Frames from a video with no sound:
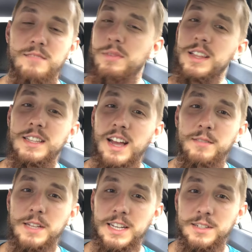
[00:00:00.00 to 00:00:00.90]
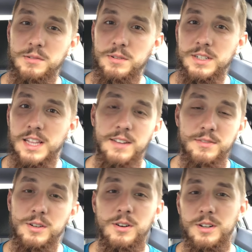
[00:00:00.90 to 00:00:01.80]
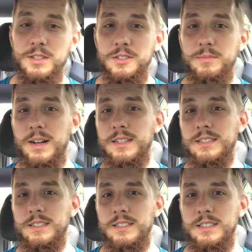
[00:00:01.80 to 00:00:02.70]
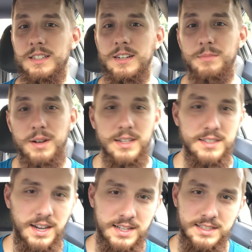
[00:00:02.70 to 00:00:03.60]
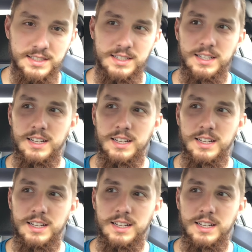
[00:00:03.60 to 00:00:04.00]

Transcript: By the time they get to work, they have to call their spouse and apologize